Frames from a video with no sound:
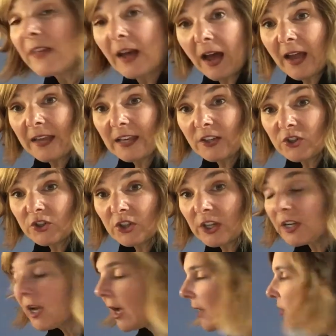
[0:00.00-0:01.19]

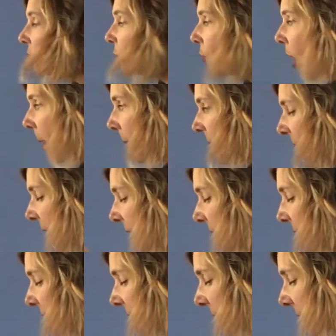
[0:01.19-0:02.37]
ING, I drop that
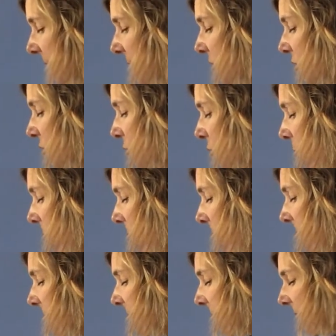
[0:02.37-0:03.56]
E.
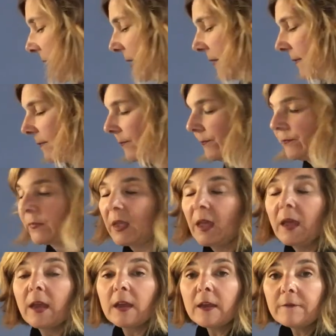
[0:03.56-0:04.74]
Driving.
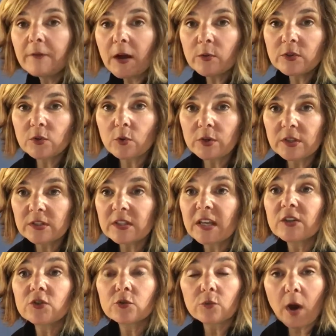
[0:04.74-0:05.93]
If I was going to say
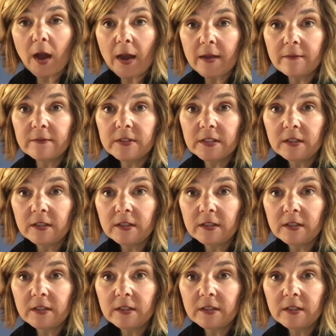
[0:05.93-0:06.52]
drived,